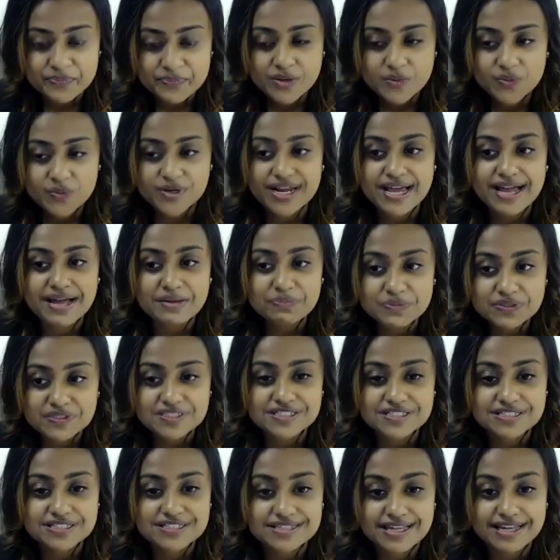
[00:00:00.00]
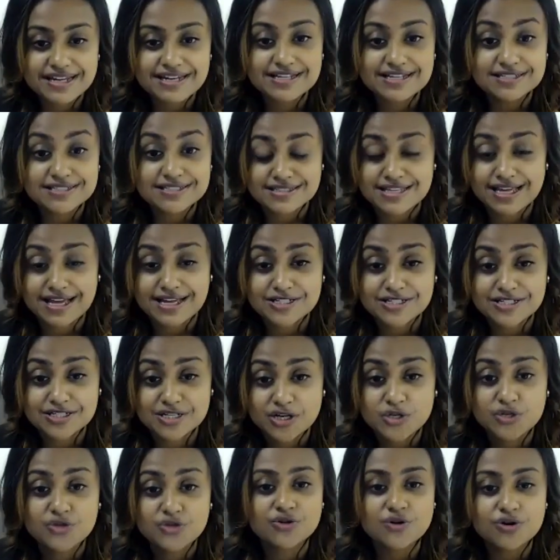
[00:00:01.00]
What happens is that
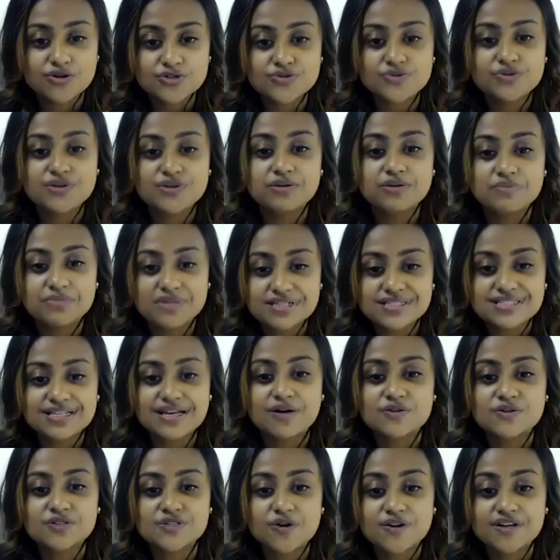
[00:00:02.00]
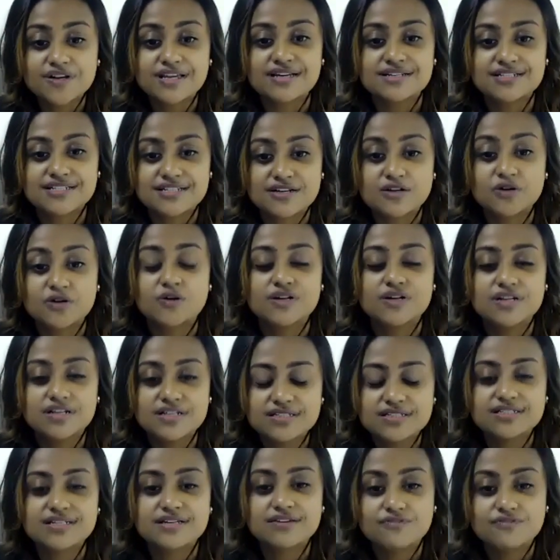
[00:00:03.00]
you not only miss out on getting a holistic